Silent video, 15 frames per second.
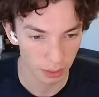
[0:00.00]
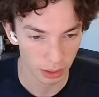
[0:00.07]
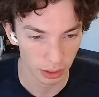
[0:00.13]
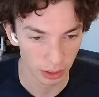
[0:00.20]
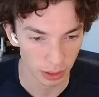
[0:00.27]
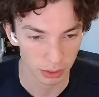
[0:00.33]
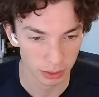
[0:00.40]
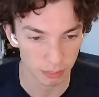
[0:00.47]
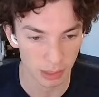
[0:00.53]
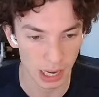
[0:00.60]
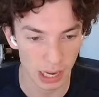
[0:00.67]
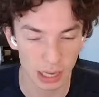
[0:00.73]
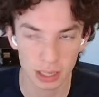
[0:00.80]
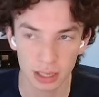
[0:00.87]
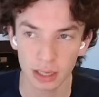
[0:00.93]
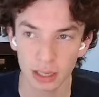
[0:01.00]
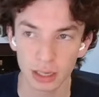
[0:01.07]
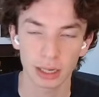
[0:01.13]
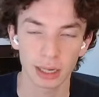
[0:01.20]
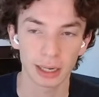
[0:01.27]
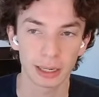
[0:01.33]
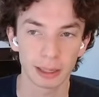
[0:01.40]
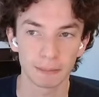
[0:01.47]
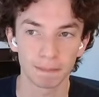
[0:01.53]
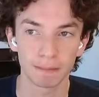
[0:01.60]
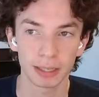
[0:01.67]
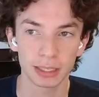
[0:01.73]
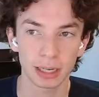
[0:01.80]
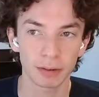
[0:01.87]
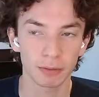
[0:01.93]
that was made,
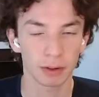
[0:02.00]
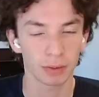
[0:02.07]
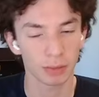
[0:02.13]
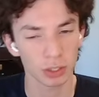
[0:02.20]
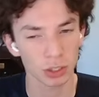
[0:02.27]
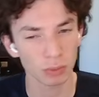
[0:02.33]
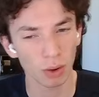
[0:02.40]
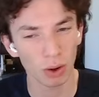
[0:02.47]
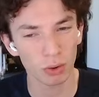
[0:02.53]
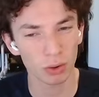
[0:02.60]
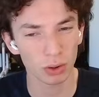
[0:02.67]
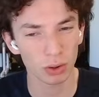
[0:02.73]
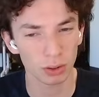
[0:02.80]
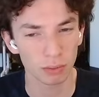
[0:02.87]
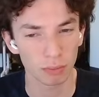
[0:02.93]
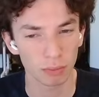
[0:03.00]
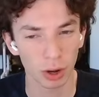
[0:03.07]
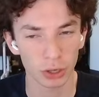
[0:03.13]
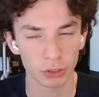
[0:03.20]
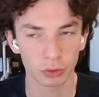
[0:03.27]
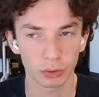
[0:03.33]
it's kind of a smaller module in